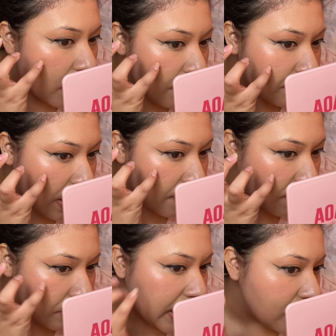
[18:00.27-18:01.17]
of that
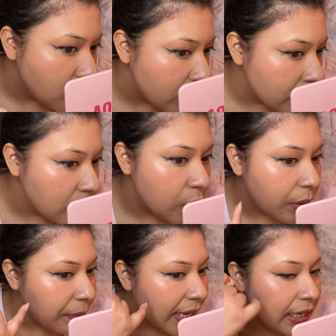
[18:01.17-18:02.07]
foundation. So
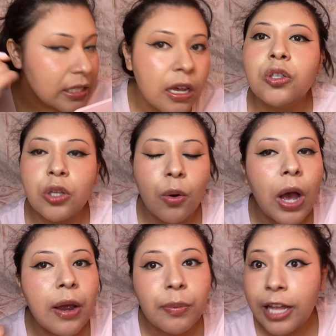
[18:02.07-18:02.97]

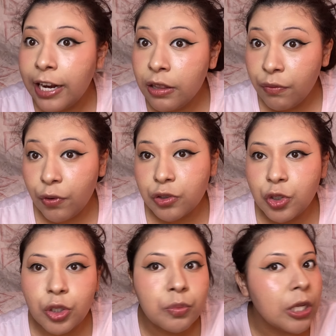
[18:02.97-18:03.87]
I applied the first
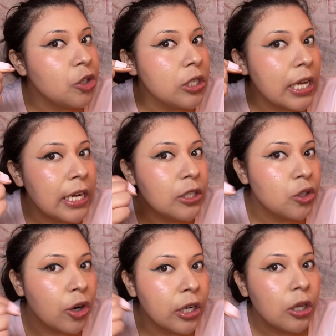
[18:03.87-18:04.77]
two blushes and it
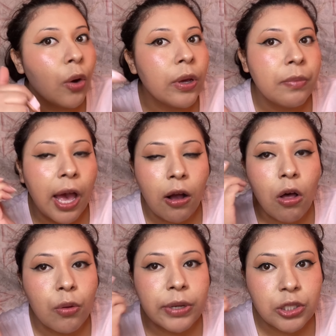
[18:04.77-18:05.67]
started going back all
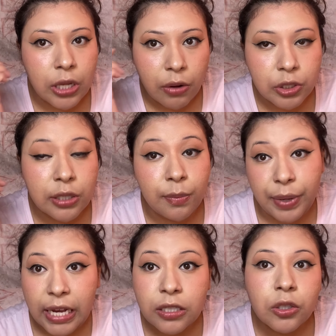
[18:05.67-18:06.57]
the way down to the base,